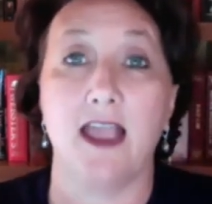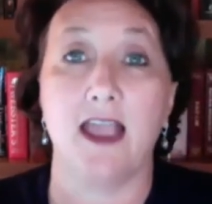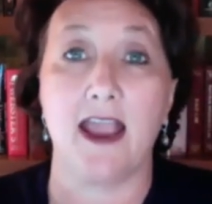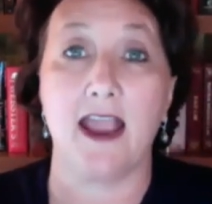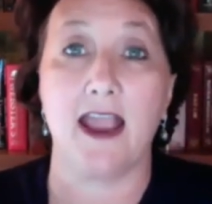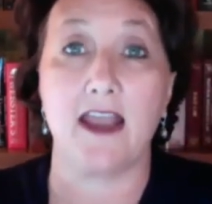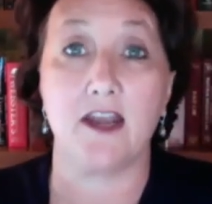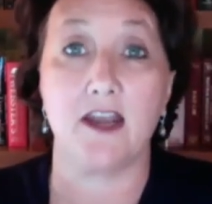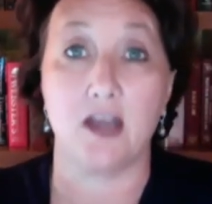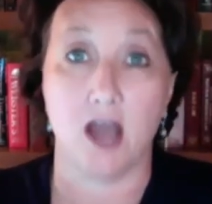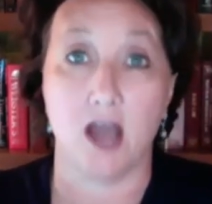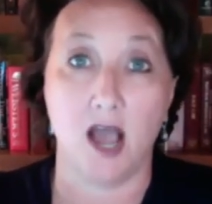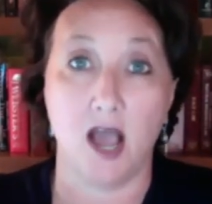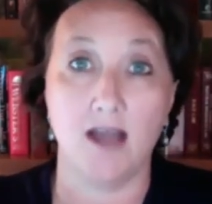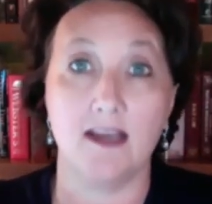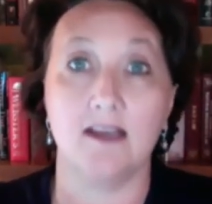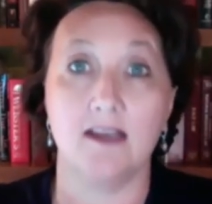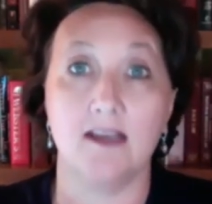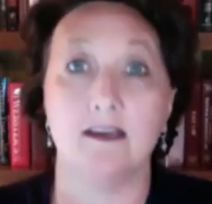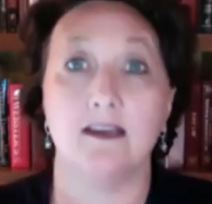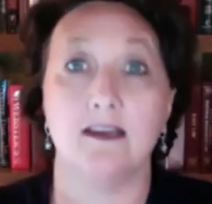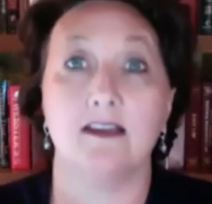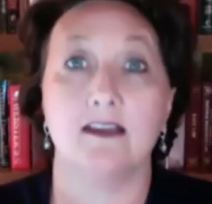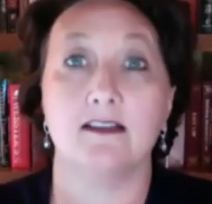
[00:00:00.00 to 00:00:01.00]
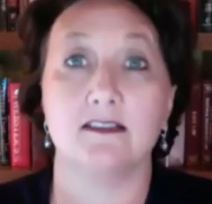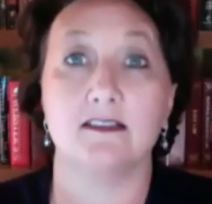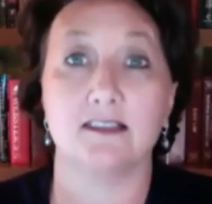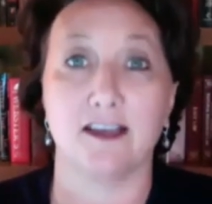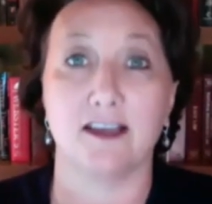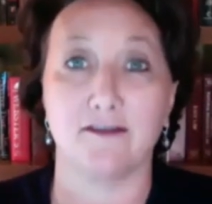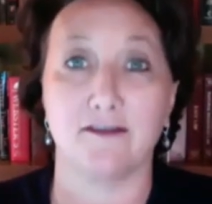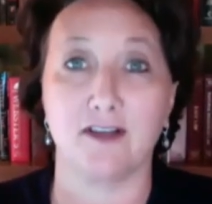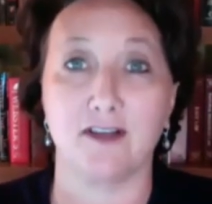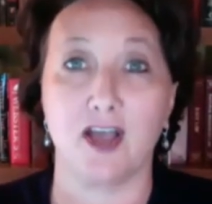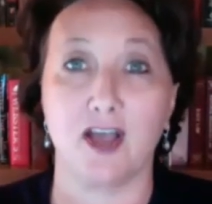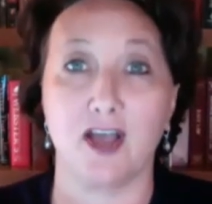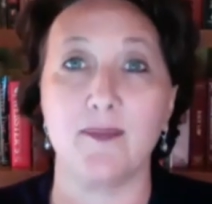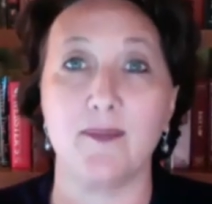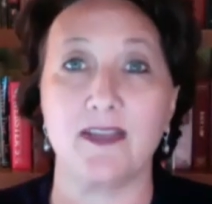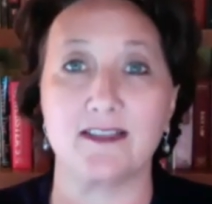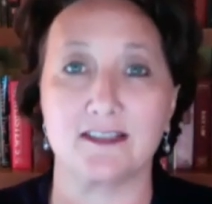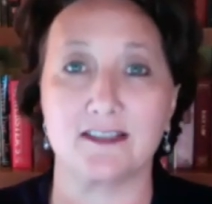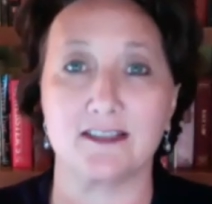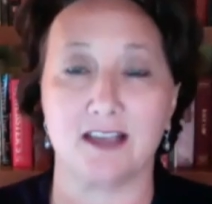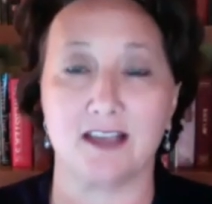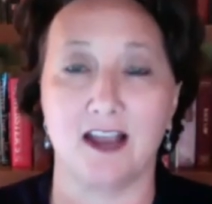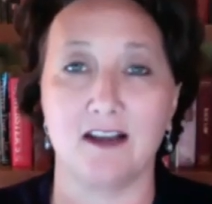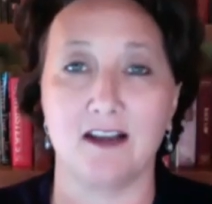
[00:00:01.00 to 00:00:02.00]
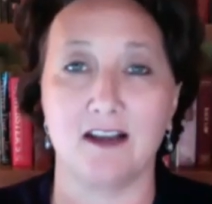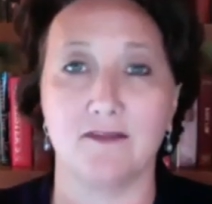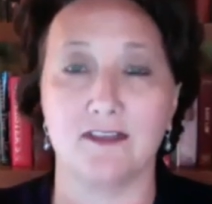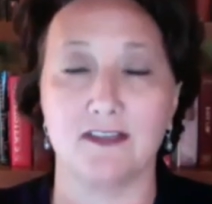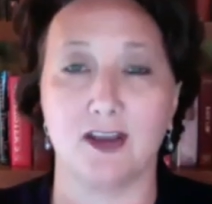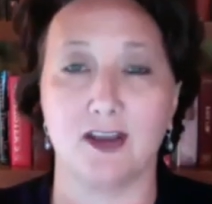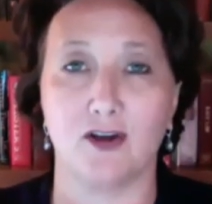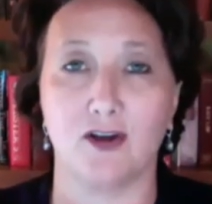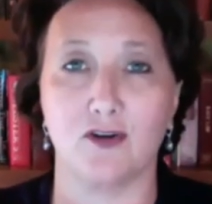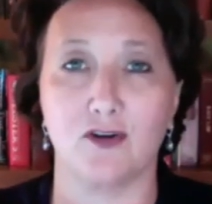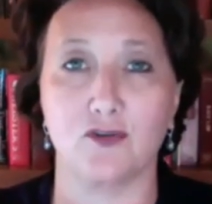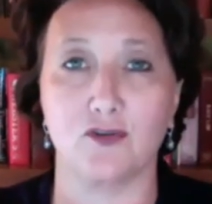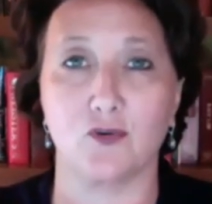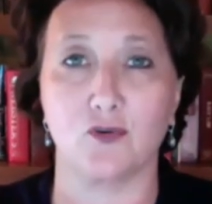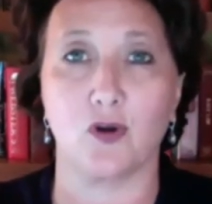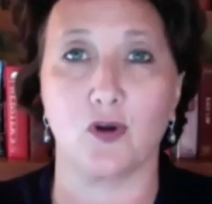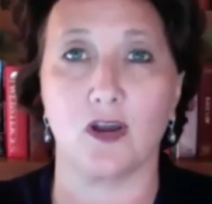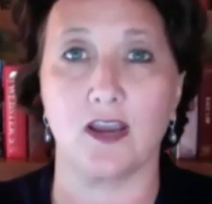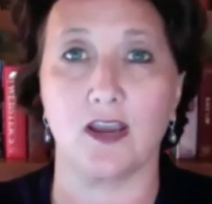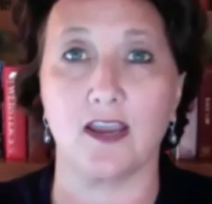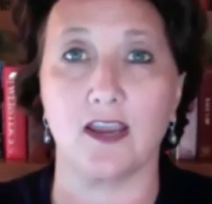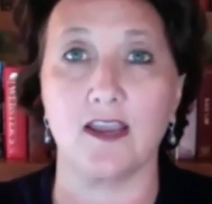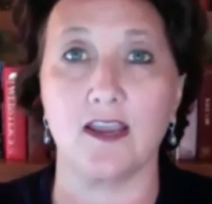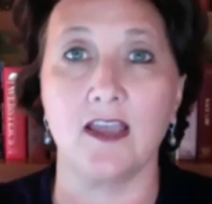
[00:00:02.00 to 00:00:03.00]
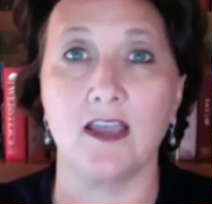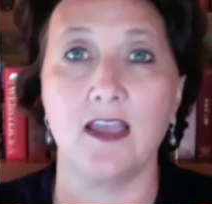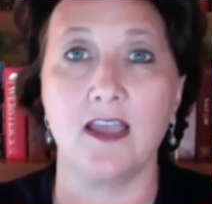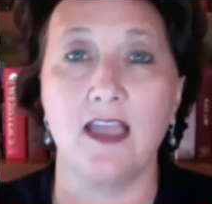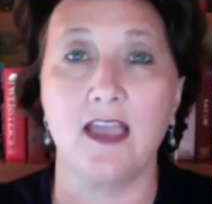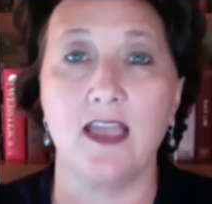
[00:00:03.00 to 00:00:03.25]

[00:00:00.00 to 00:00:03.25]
and non-Indians have come inside of a territory